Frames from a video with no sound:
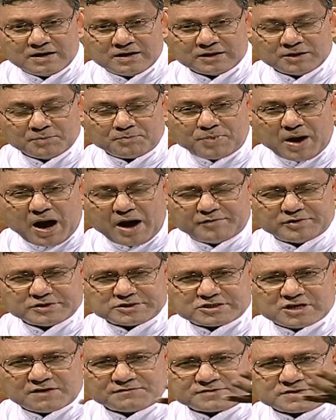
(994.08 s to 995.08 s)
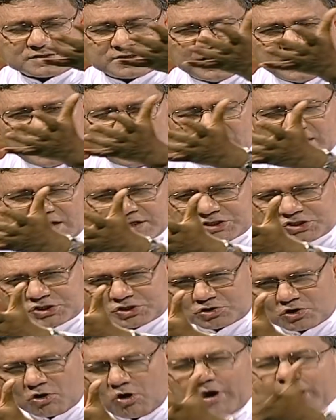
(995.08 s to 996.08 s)
The powers of sin are
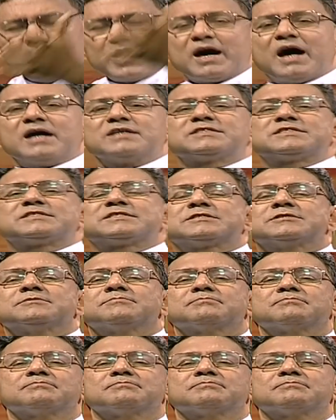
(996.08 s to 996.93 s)
destroying us.